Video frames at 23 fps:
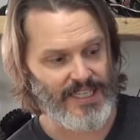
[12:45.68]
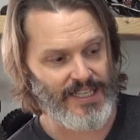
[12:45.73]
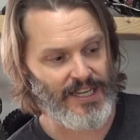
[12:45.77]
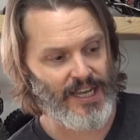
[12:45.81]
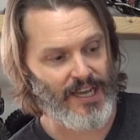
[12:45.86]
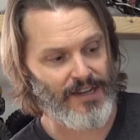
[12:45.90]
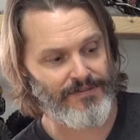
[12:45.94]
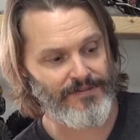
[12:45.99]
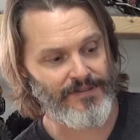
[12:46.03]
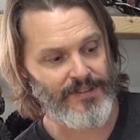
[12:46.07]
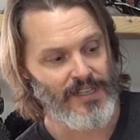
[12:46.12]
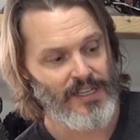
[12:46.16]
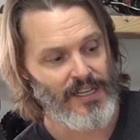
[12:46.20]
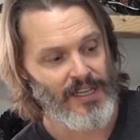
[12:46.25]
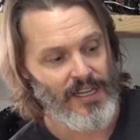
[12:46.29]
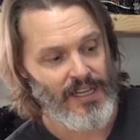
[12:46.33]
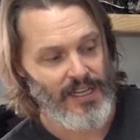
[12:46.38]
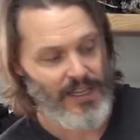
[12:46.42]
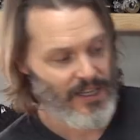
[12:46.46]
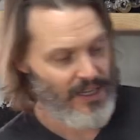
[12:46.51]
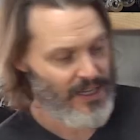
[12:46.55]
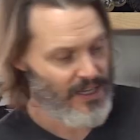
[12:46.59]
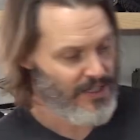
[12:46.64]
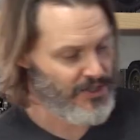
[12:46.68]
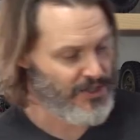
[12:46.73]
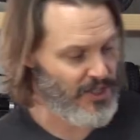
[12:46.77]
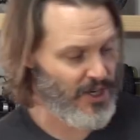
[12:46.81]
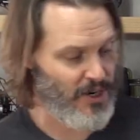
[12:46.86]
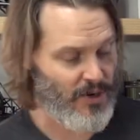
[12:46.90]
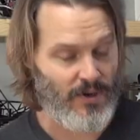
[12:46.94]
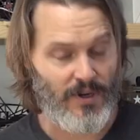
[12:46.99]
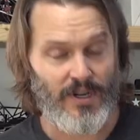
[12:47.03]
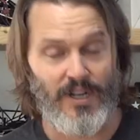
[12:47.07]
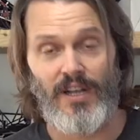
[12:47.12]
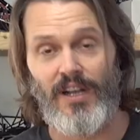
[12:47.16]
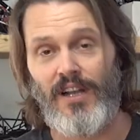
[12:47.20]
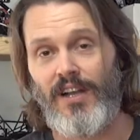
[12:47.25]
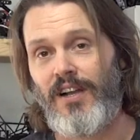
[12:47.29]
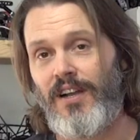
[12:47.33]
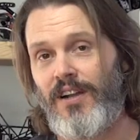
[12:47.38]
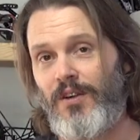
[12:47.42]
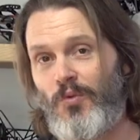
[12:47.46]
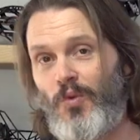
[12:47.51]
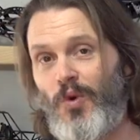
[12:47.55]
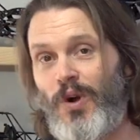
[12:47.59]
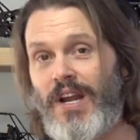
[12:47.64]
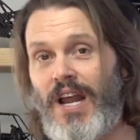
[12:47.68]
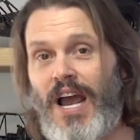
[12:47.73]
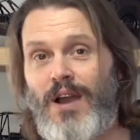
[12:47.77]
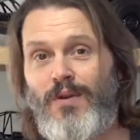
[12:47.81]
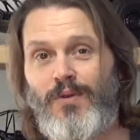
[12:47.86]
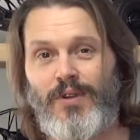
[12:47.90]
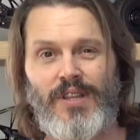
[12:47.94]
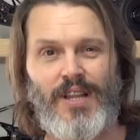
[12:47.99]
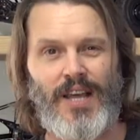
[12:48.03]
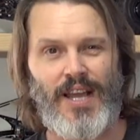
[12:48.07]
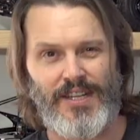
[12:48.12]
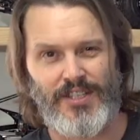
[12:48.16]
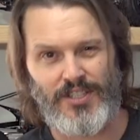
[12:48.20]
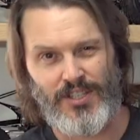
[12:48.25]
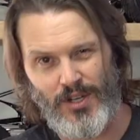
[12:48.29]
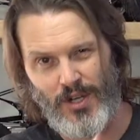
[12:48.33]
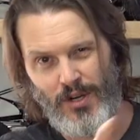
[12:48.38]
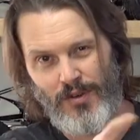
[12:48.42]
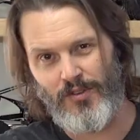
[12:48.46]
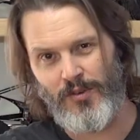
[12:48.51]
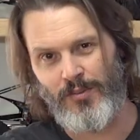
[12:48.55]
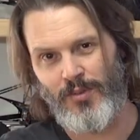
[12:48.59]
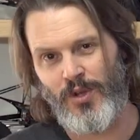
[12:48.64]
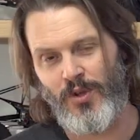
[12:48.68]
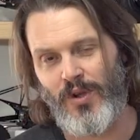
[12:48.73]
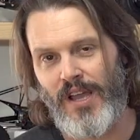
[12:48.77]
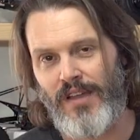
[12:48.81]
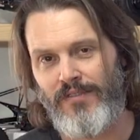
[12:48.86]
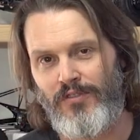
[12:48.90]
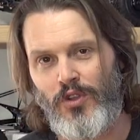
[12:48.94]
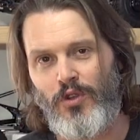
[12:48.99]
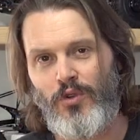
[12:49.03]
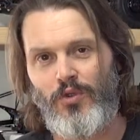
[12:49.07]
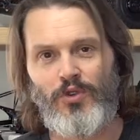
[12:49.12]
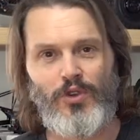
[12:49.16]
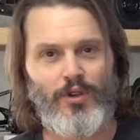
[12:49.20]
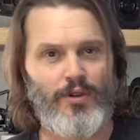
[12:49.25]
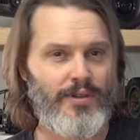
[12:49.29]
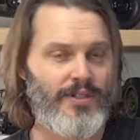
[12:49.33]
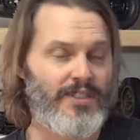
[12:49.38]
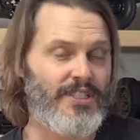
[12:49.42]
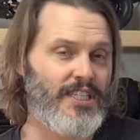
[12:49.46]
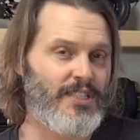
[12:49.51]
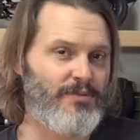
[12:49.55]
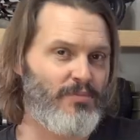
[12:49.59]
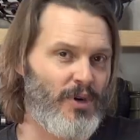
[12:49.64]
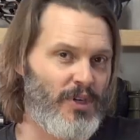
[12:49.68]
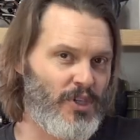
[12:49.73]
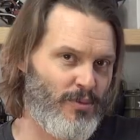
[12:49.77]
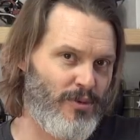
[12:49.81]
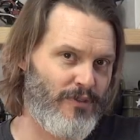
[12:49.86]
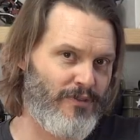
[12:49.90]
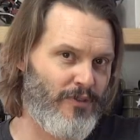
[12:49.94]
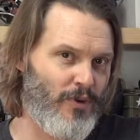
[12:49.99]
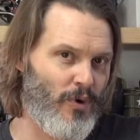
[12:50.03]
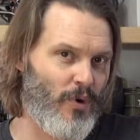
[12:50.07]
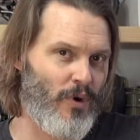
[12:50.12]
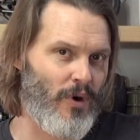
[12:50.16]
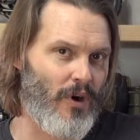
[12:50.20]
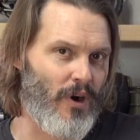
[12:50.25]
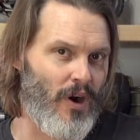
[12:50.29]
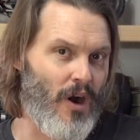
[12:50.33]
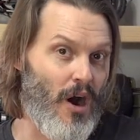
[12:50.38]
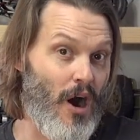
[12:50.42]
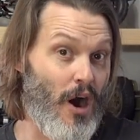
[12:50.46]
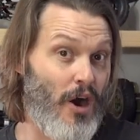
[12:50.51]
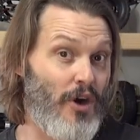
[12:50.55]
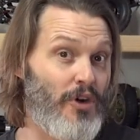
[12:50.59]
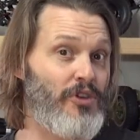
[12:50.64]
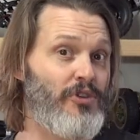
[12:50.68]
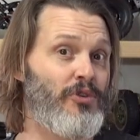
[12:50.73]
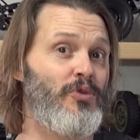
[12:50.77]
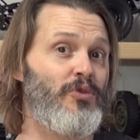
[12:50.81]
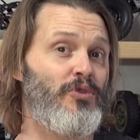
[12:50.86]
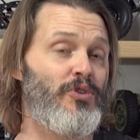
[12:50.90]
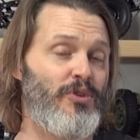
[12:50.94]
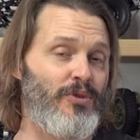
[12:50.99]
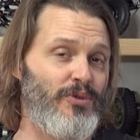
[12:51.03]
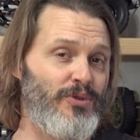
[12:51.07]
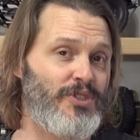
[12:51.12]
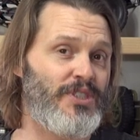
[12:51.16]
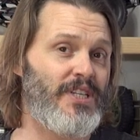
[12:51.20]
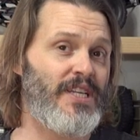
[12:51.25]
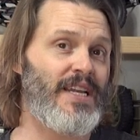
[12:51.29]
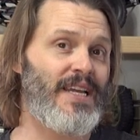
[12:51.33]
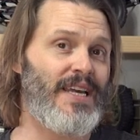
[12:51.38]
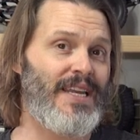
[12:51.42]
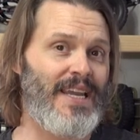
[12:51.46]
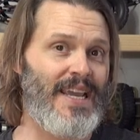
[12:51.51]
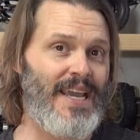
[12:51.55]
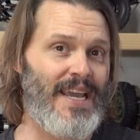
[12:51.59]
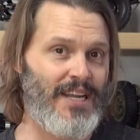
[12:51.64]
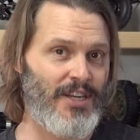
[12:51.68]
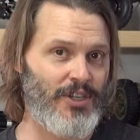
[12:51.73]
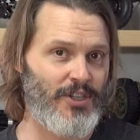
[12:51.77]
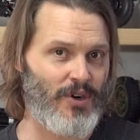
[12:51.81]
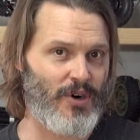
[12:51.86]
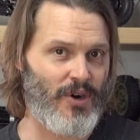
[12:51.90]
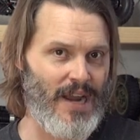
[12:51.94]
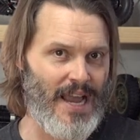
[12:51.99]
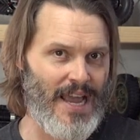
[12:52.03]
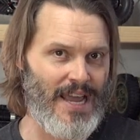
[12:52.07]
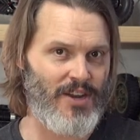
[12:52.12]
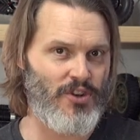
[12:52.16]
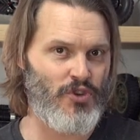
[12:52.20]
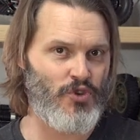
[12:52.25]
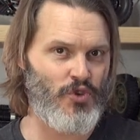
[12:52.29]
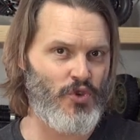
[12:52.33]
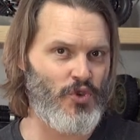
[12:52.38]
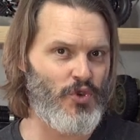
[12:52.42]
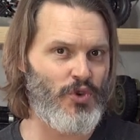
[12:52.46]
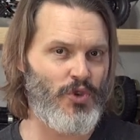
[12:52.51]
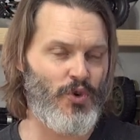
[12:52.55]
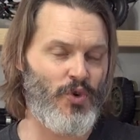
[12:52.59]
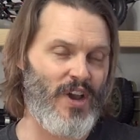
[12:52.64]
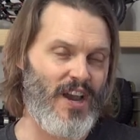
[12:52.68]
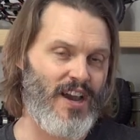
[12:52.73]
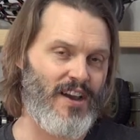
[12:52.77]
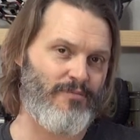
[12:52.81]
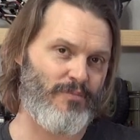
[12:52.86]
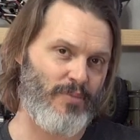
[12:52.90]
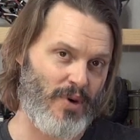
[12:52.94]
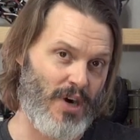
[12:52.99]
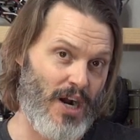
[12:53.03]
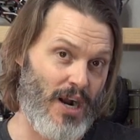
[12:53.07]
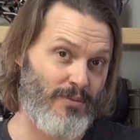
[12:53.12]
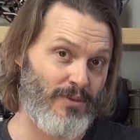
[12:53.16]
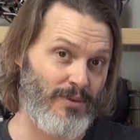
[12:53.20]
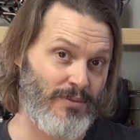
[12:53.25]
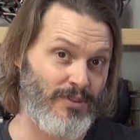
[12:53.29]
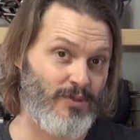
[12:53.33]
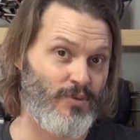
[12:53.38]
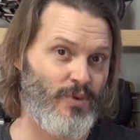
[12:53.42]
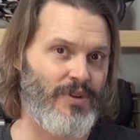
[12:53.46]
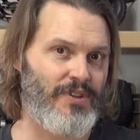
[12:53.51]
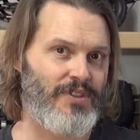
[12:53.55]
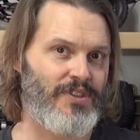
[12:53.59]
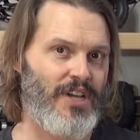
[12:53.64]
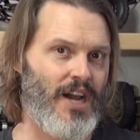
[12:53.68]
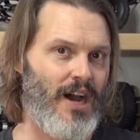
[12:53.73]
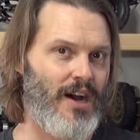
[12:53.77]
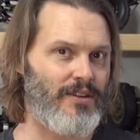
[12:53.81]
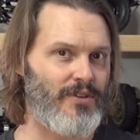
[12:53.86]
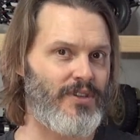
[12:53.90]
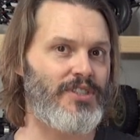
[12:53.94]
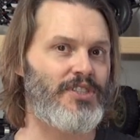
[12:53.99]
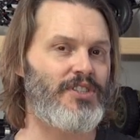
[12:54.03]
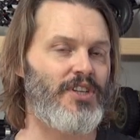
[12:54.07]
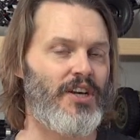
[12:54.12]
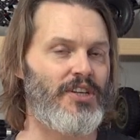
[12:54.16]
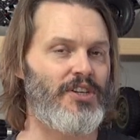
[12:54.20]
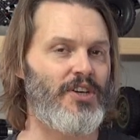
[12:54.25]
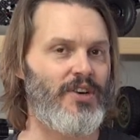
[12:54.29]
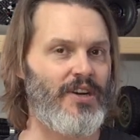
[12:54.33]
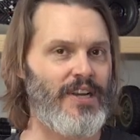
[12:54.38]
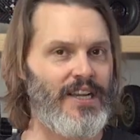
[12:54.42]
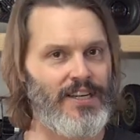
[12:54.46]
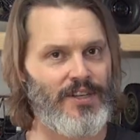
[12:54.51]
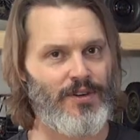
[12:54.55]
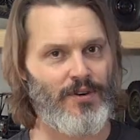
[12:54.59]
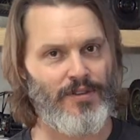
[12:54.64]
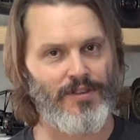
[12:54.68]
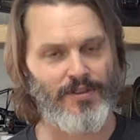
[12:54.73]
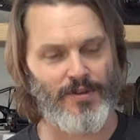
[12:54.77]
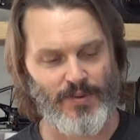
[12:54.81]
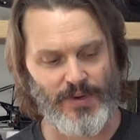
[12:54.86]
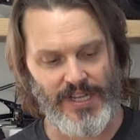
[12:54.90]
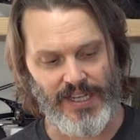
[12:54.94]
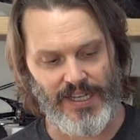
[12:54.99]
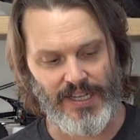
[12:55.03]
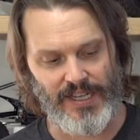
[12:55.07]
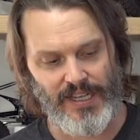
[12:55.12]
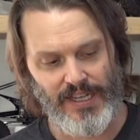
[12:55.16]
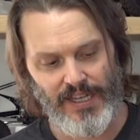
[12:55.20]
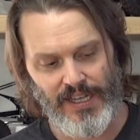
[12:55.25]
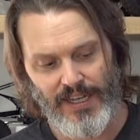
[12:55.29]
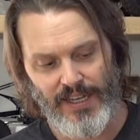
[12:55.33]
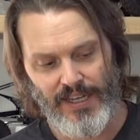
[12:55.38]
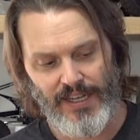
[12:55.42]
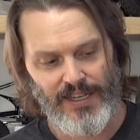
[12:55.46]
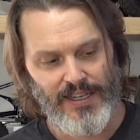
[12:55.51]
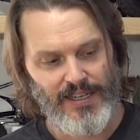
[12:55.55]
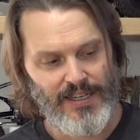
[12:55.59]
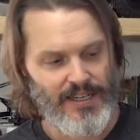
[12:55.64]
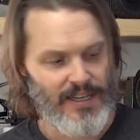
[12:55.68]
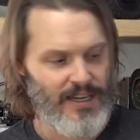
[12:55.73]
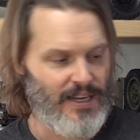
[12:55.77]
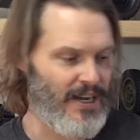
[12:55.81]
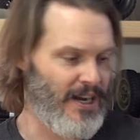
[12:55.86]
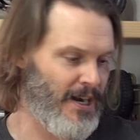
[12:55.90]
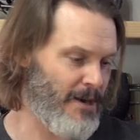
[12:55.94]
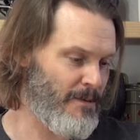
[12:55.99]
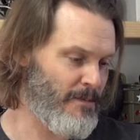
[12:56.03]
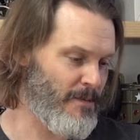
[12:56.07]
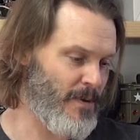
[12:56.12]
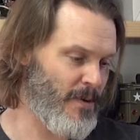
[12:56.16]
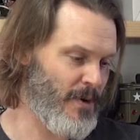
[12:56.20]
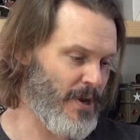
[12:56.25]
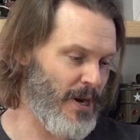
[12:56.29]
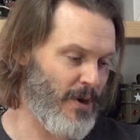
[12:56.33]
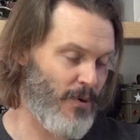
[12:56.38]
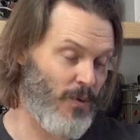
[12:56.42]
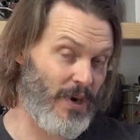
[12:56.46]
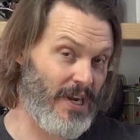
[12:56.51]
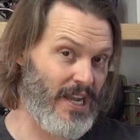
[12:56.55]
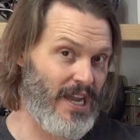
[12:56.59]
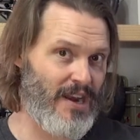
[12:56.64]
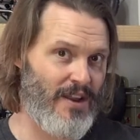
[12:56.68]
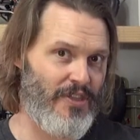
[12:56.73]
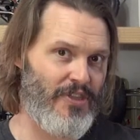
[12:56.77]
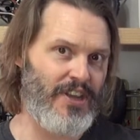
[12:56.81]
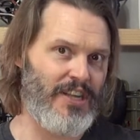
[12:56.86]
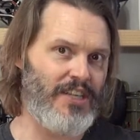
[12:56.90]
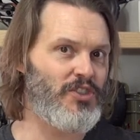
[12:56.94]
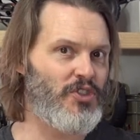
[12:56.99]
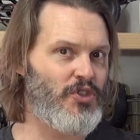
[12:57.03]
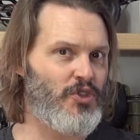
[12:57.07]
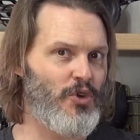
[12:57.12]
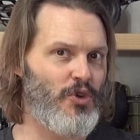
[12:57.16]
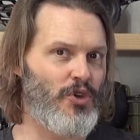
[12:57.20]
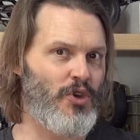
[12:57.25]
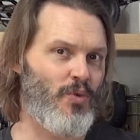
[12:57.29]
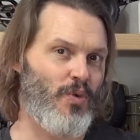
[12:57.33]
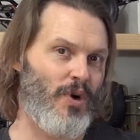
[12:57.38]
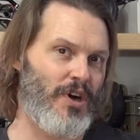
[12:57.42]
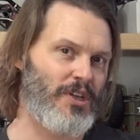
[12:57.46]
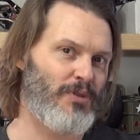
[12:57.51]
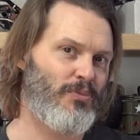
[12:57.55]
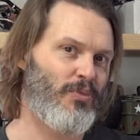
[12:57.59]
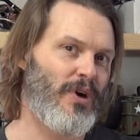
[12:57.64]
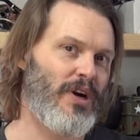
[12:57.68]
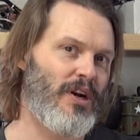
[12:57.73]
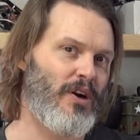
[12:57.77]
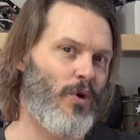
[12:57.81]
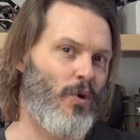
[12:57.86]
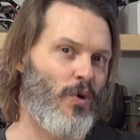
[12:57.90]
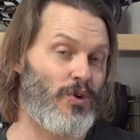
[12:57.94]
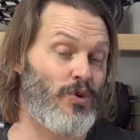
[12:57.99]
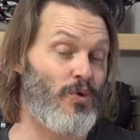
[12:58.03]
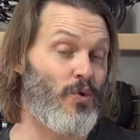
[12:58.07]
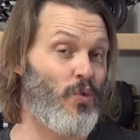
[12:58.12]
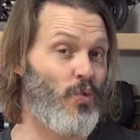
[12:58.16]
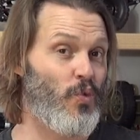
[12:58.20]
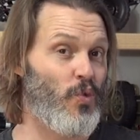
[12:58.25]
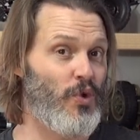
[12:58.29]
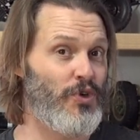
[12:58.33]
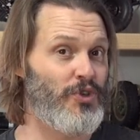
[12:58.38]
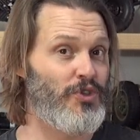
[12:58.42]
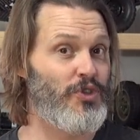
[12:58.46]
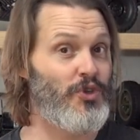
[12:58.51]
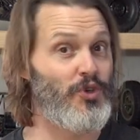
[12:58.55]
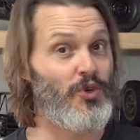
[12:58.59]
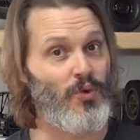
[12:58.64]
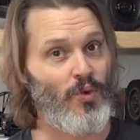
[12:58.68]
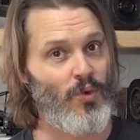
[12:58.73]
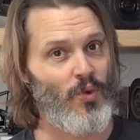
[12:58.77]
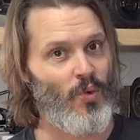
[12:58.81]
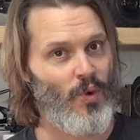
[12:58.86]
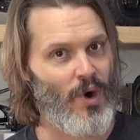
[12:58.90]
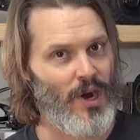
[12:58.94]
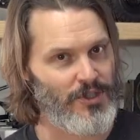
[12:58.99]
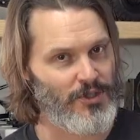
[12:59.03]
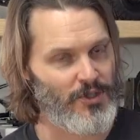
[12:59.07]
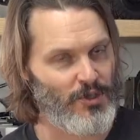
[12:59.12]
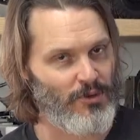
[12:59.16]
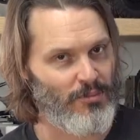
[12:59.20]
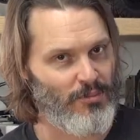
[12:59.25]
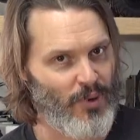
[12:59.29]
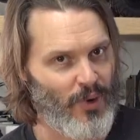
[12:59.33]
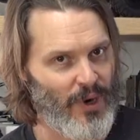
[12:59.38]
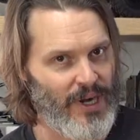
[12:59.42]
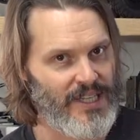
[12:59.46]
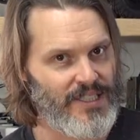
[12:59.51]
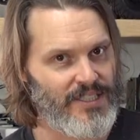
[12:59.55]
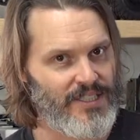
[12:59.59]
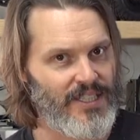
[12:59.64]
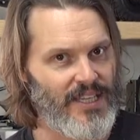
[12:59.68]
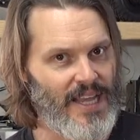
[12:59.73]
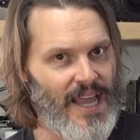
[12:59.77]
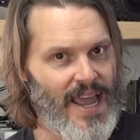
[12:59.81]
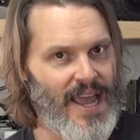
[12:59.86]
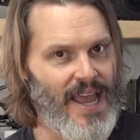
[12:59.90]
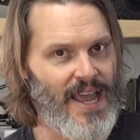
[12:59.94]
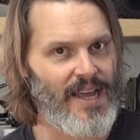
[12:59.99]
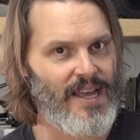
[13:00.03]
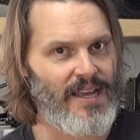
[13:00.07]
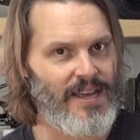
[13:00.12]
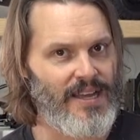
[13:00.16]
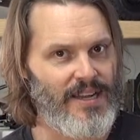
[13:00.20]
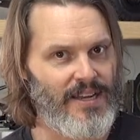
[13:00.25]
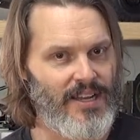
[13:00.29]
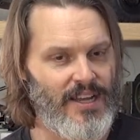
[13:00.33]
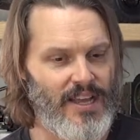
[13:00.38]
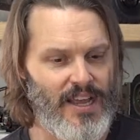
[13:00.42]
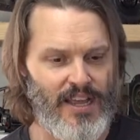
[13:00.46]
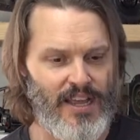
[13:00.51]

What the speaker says: enough. So, what I would like to know from you, have you used this printer before? Are you using an Ender, and do you have problems with tolerance on your Ender 3? What kind of things do you want to print, or would you want to print? And